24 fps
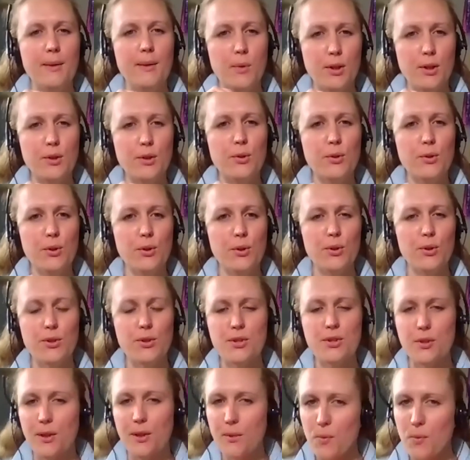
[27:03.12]
with your horse,
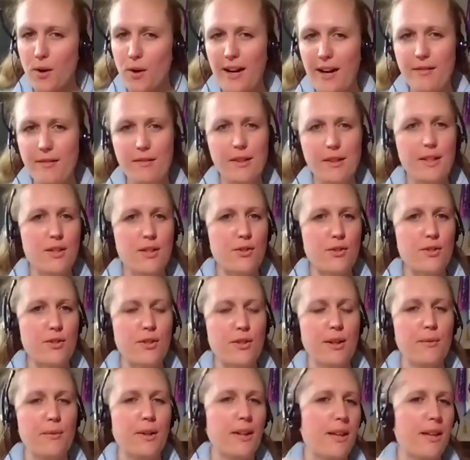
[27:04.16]
doing whatever it is you're
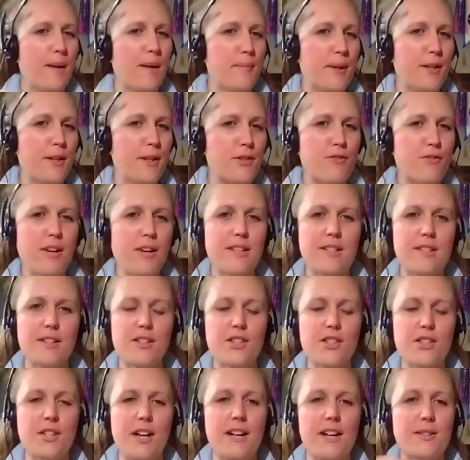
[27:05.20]
doing, whether that be a
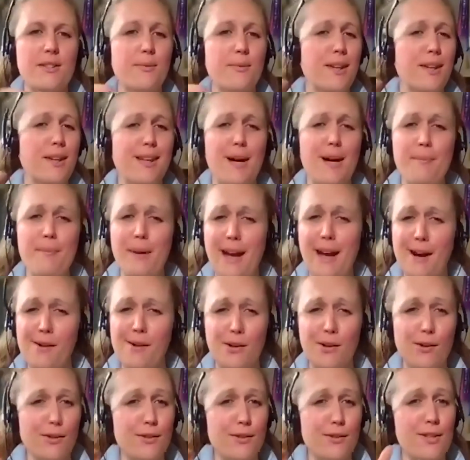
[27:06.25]
dressage test, whether that be out
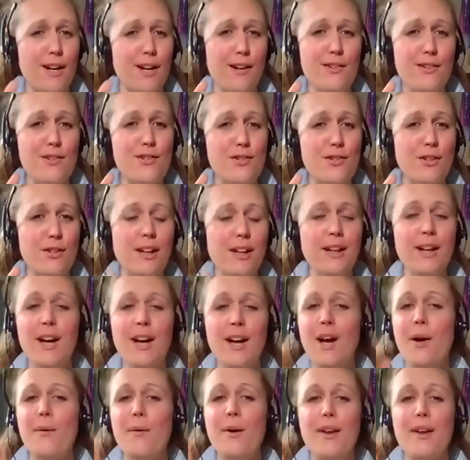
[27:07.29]
cross country,
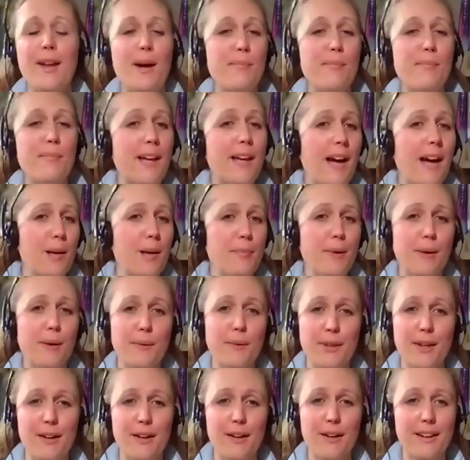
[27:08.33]
whether that be galloping with
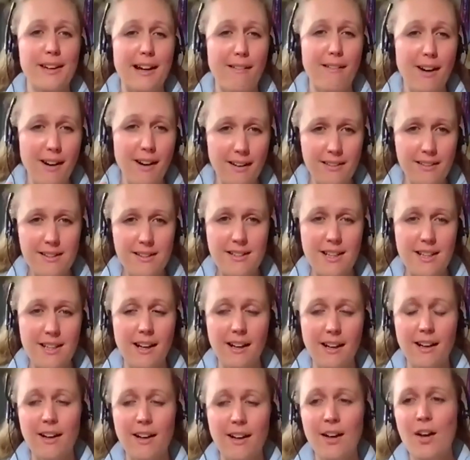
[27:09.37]
the herd out
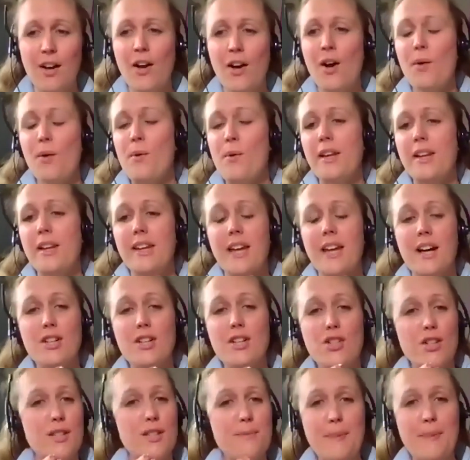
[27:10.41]
hunting, whether that
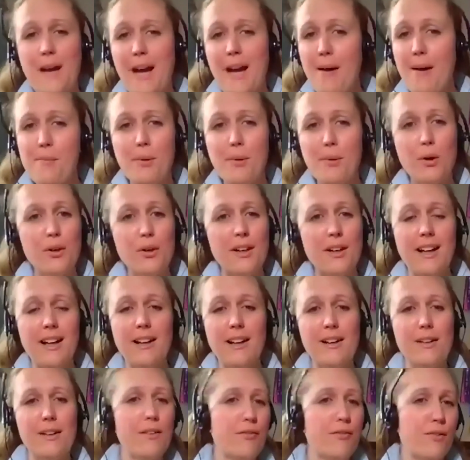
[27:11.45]
just be out
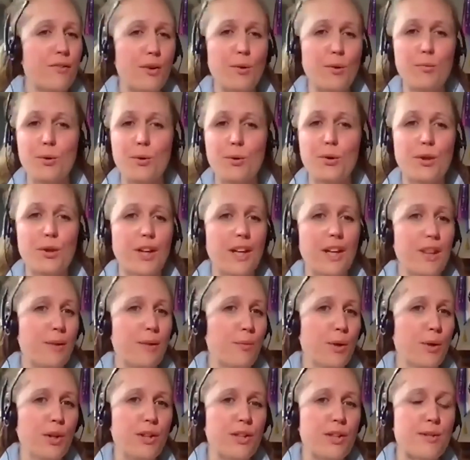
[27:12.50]
poddling for a walk in the
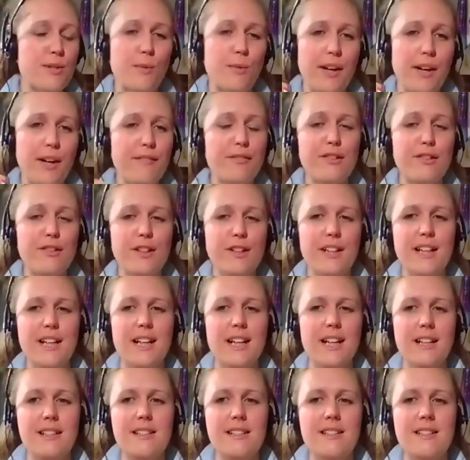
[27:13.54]
woods, whatever it
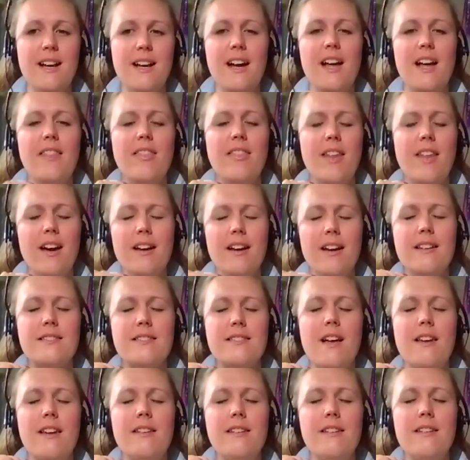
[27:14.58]
is, there is
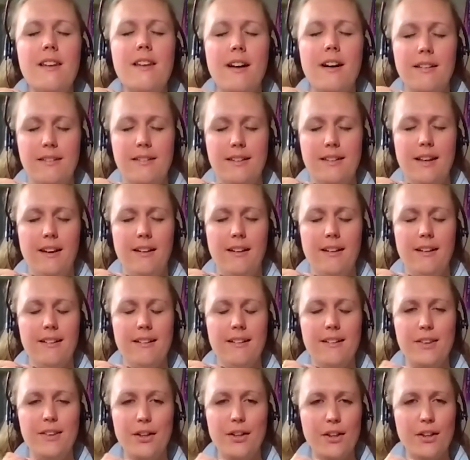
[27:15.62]
nothing
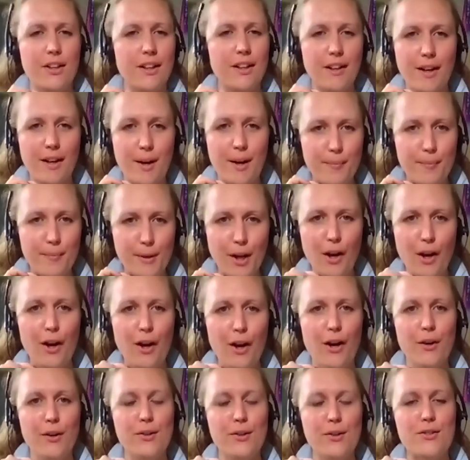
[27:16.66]
that can come
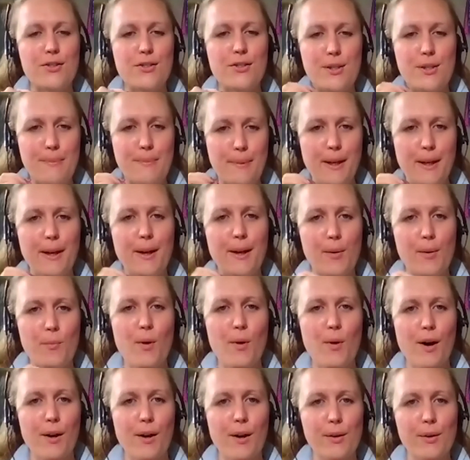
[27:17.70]
close to being at
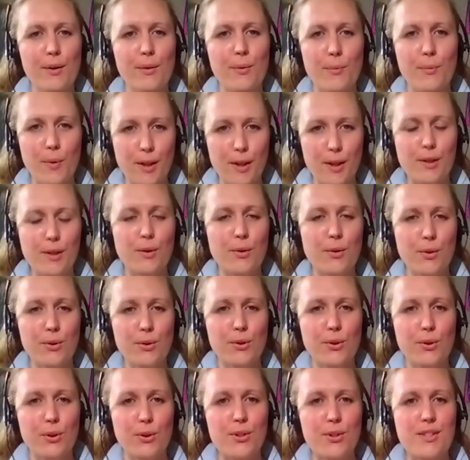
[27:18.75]
one with your
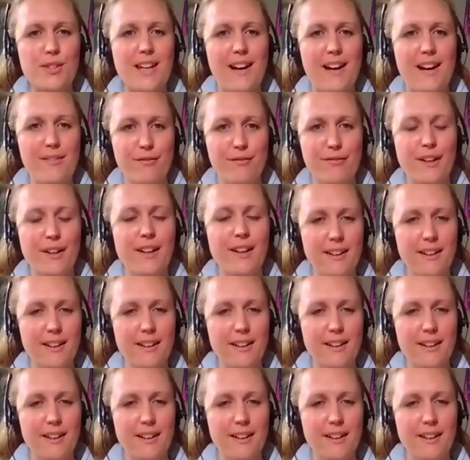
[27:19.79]
horse and feeling